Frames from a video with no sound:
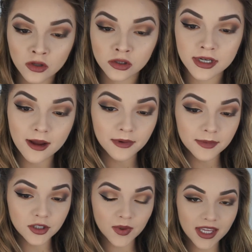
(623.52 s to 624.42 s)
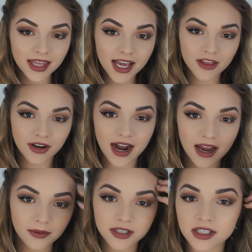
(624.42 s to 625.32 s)
So now I'm going to be doing the other
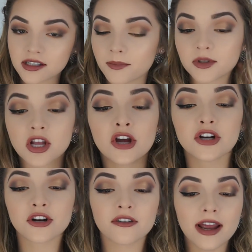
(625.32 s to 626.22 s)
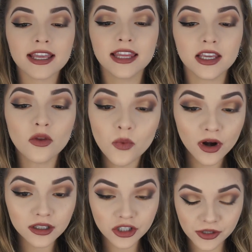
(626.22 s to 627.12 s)
eye, which is the most nerve-wracking thing in the
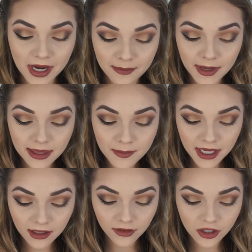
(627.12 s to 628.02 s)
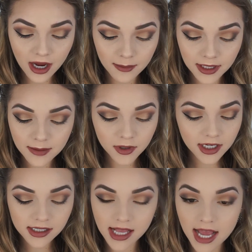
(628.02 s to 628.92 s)
world because you got to make them even, you got to make them look
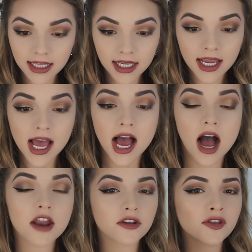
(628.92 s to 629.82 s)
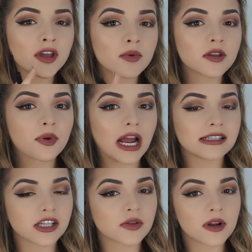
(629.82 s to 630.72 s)
exactly. Another thing with the
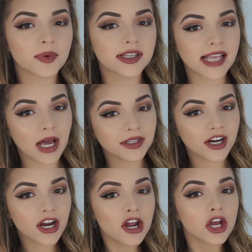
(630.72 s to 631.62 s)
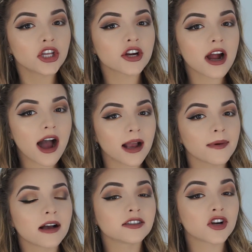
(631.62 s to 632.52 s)
brows, I just want to put this out there, your
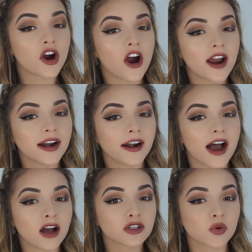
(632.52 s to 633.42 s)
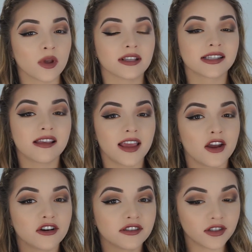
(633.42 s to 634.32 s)
eyebrows are not twins,
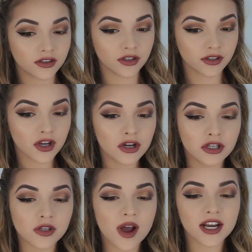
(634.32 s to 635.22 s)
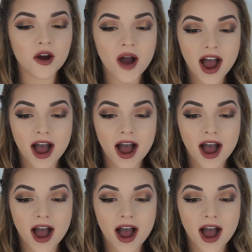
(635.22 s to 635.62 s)
they are sisters. So I know